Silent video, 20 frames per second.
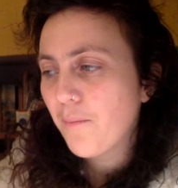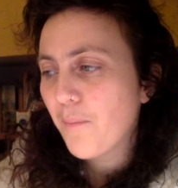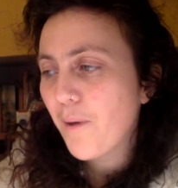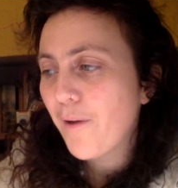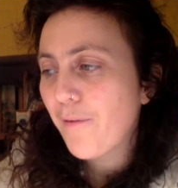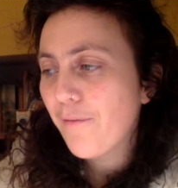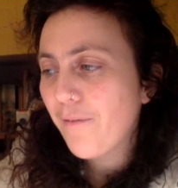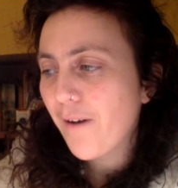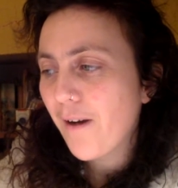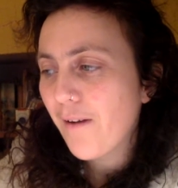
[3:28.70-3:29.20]

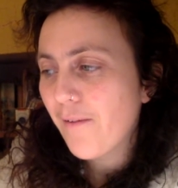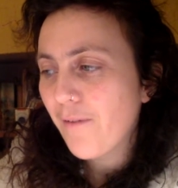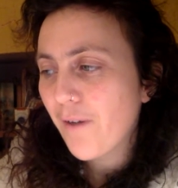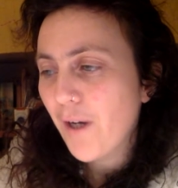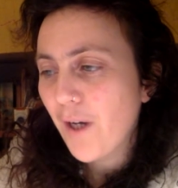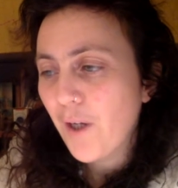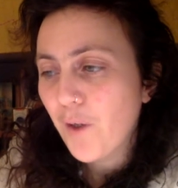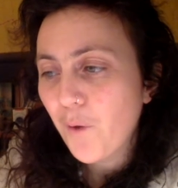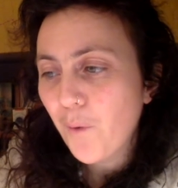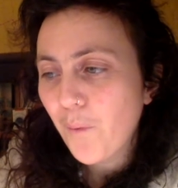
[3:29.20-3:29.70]
My father
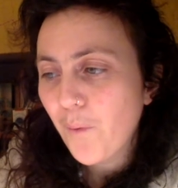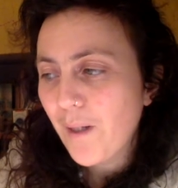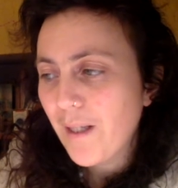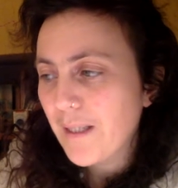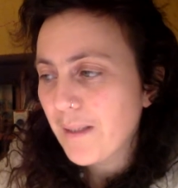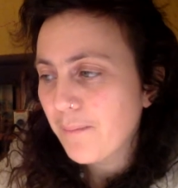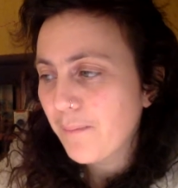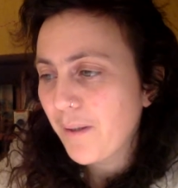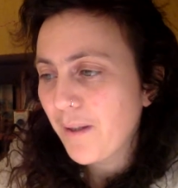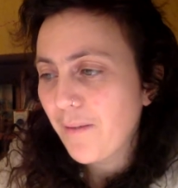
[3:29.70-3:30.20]
had
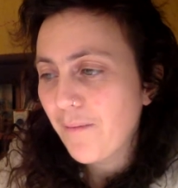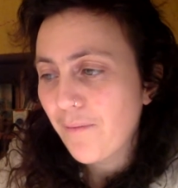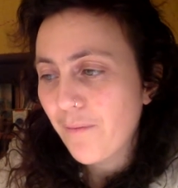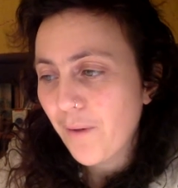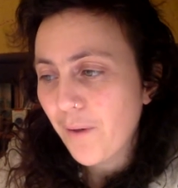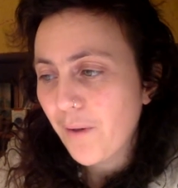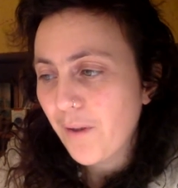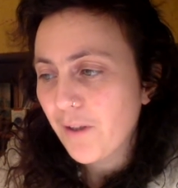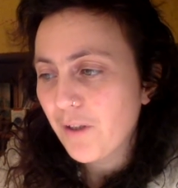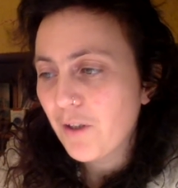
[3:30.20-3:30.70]
always been
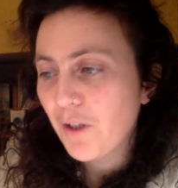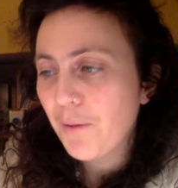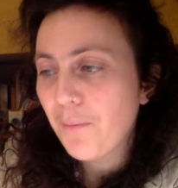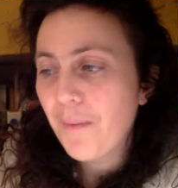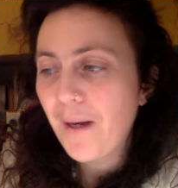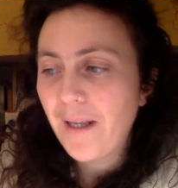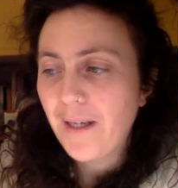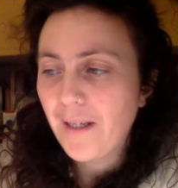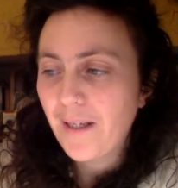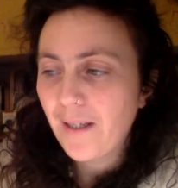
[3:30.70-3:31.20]
very
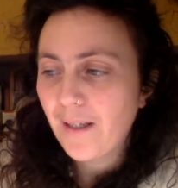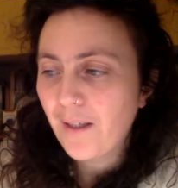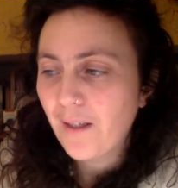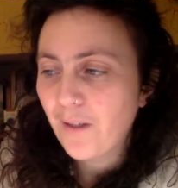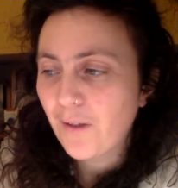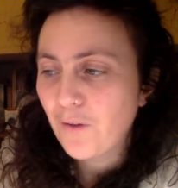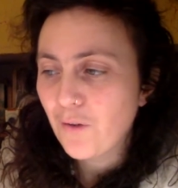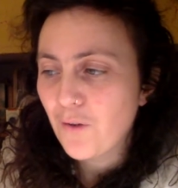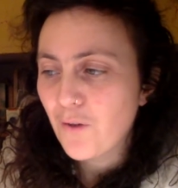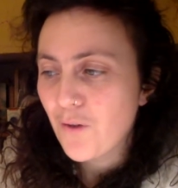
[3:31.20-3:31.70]
Germanic
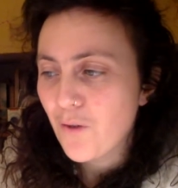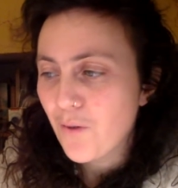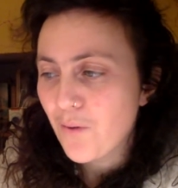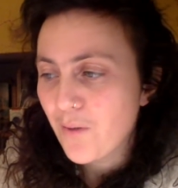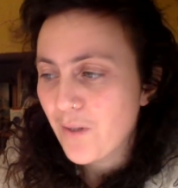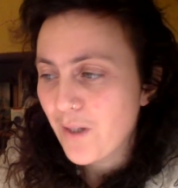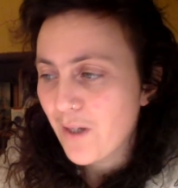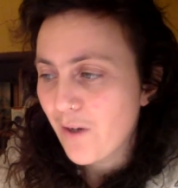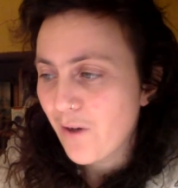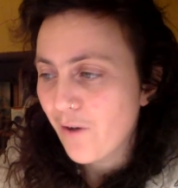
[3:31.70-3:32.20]
and
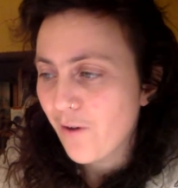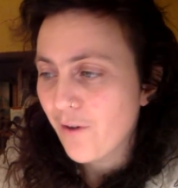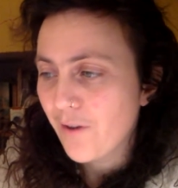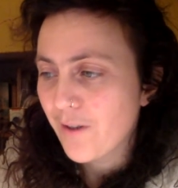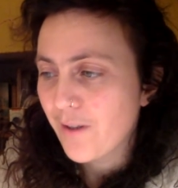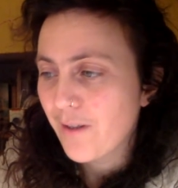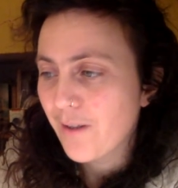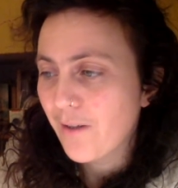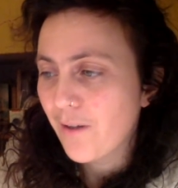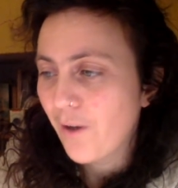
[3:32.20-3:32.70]
duty
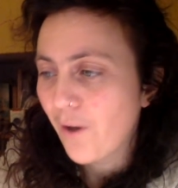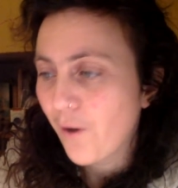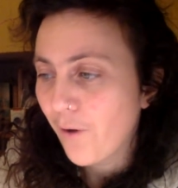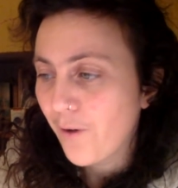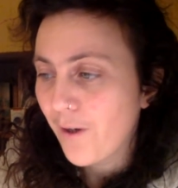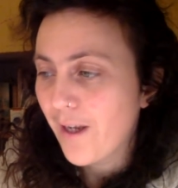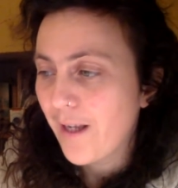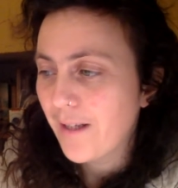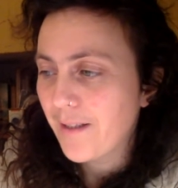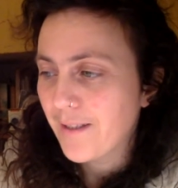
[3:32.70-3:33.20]

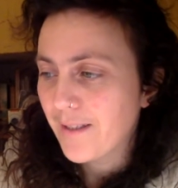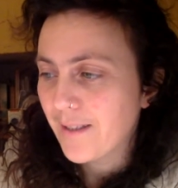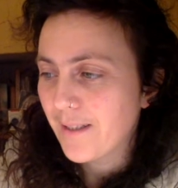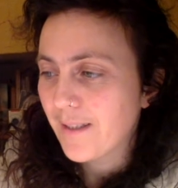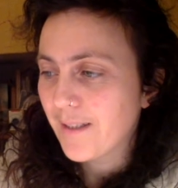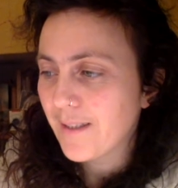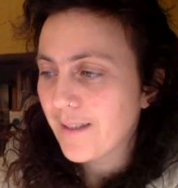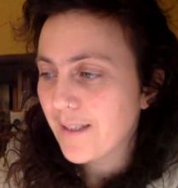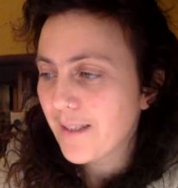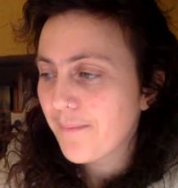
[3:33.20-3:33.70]

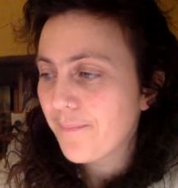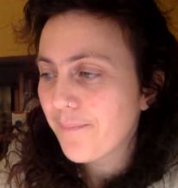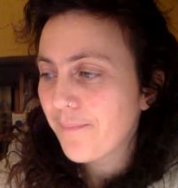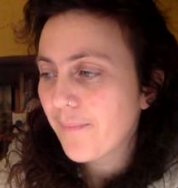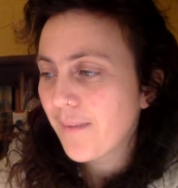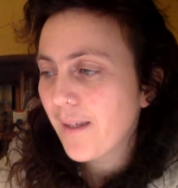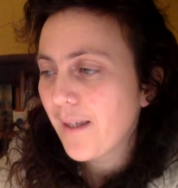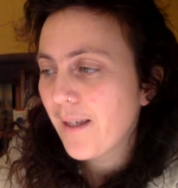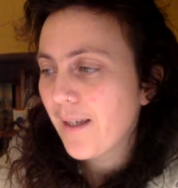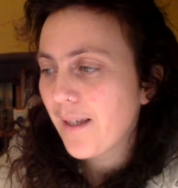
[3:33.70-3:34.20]
oriented.
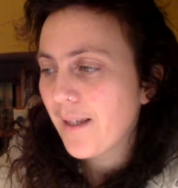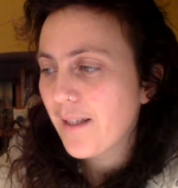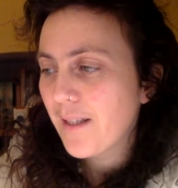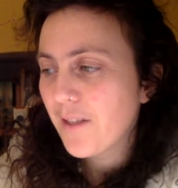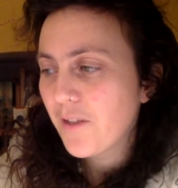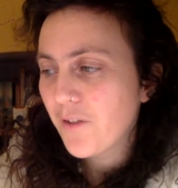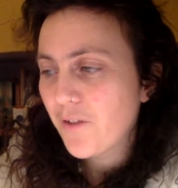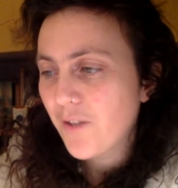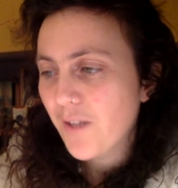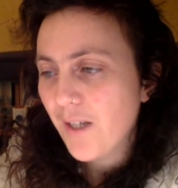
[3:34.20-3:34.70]
In
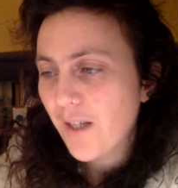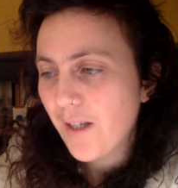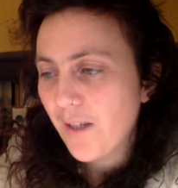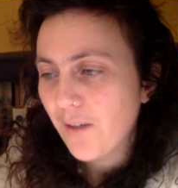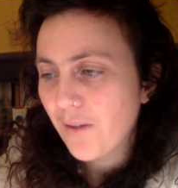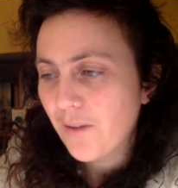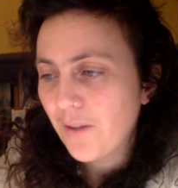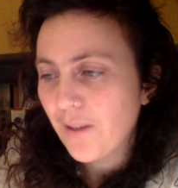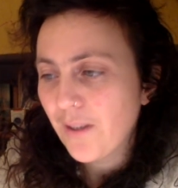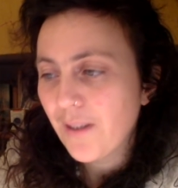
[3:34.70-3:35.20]
his
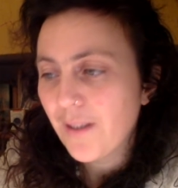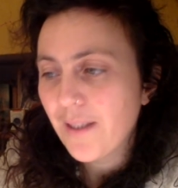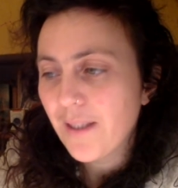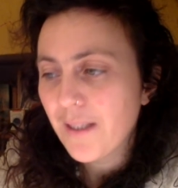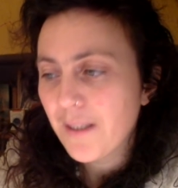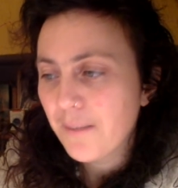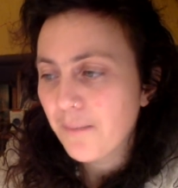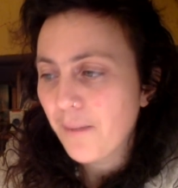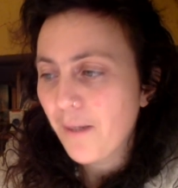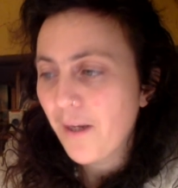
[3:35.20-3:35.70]
childhood,
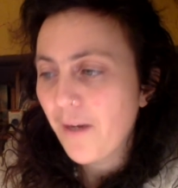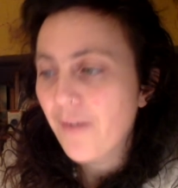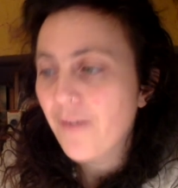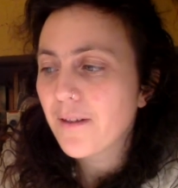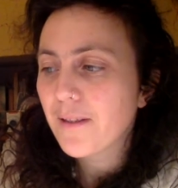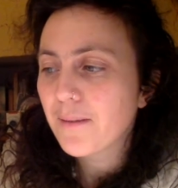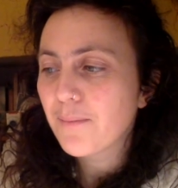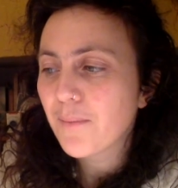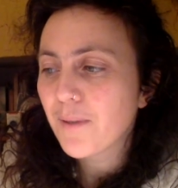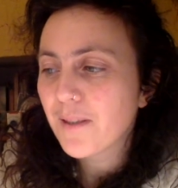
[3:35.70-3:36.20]
his
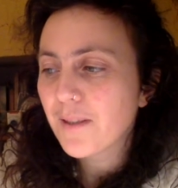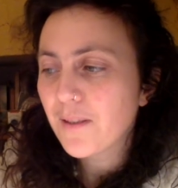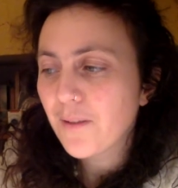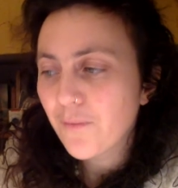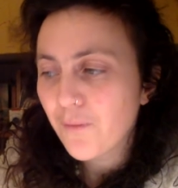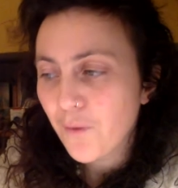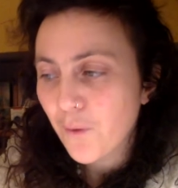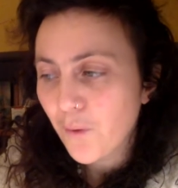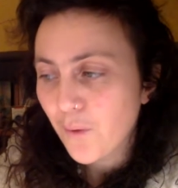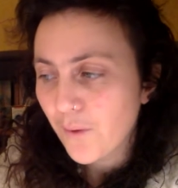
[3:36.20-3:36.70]
parents must
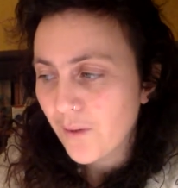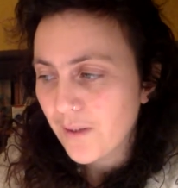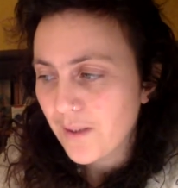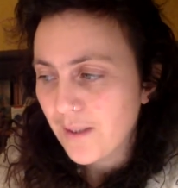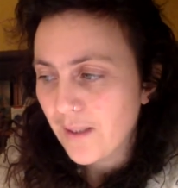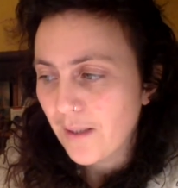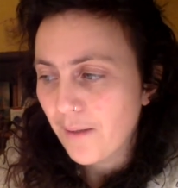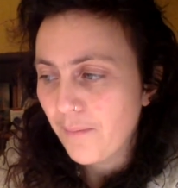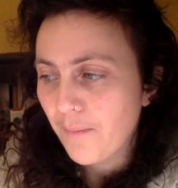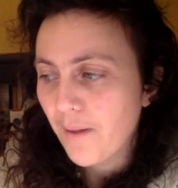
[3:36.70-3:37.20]
have taught
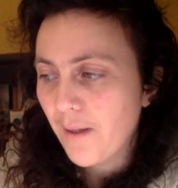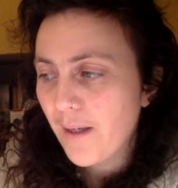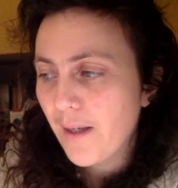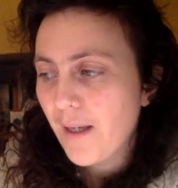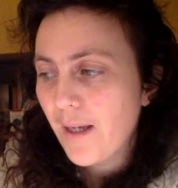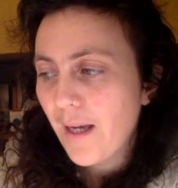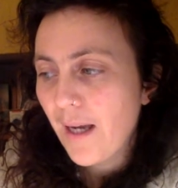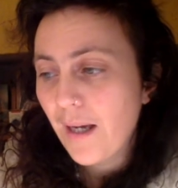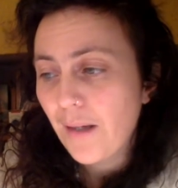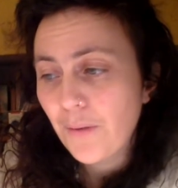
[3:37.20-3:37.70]
him
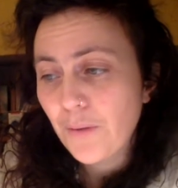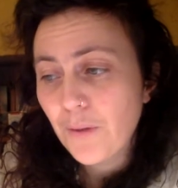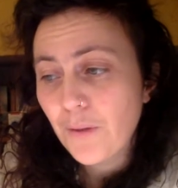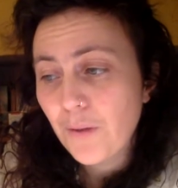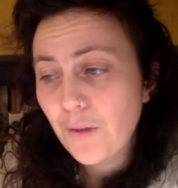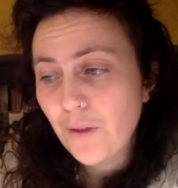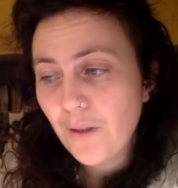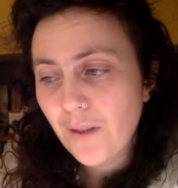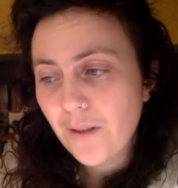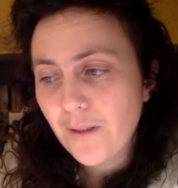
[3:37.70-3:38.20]
how to
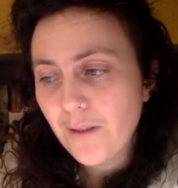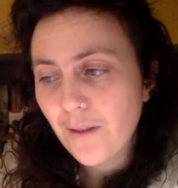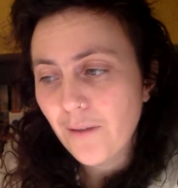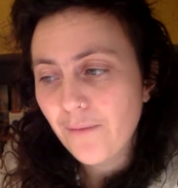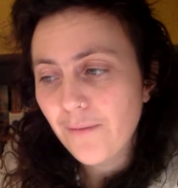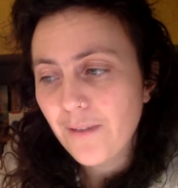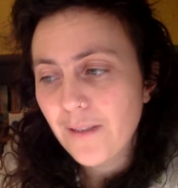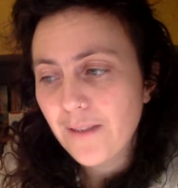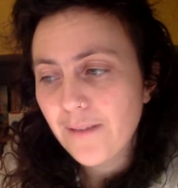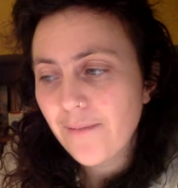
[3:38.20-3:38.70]
shut
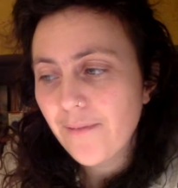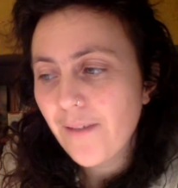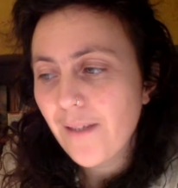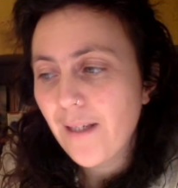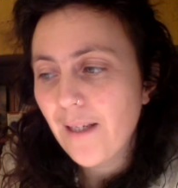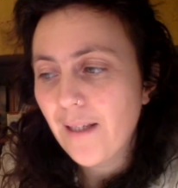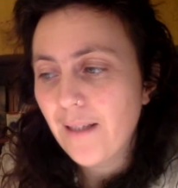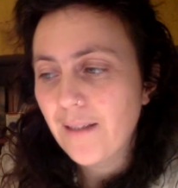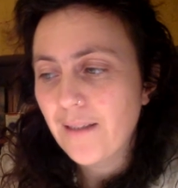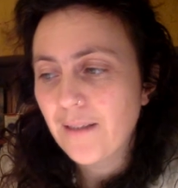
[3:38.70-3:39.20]
off his
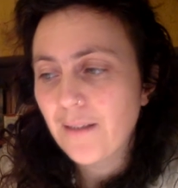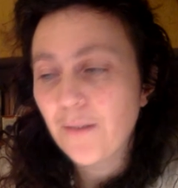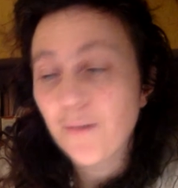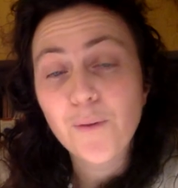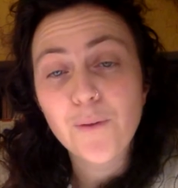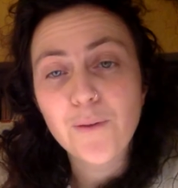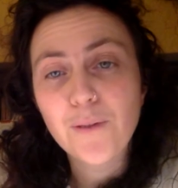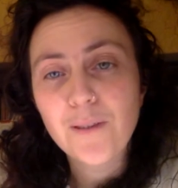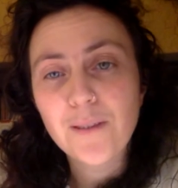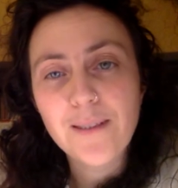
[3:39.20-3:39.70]
feelings in
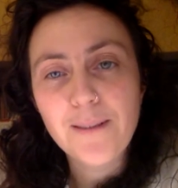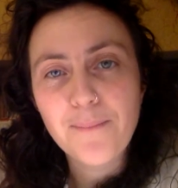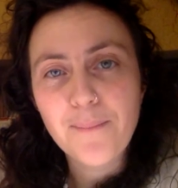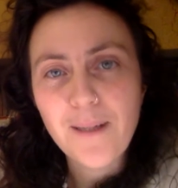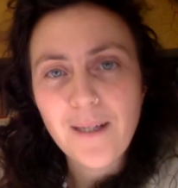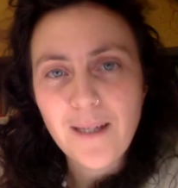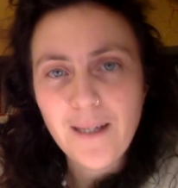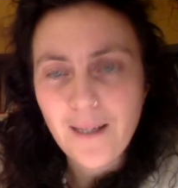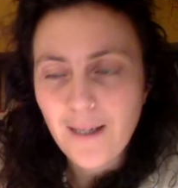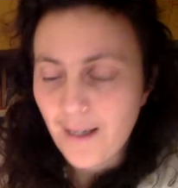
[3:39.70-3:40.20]
order to
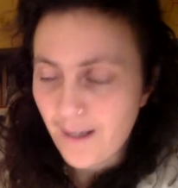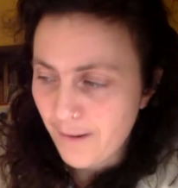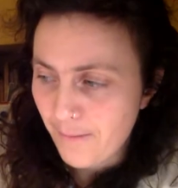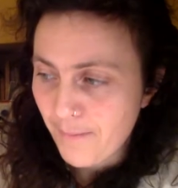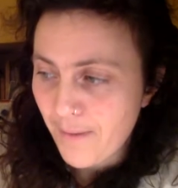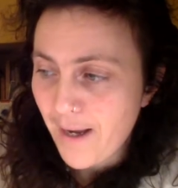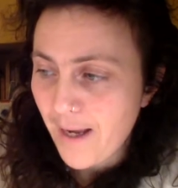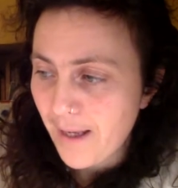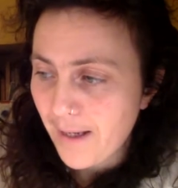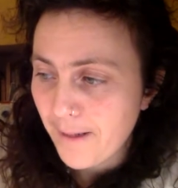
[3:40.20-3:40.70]
be a
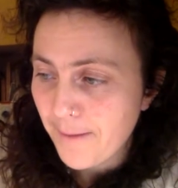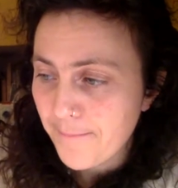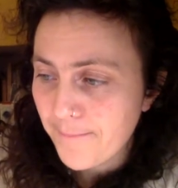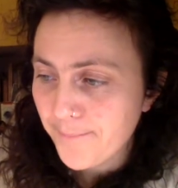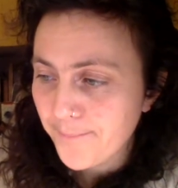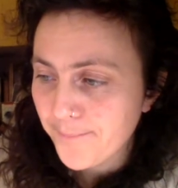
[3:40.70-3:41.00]
man.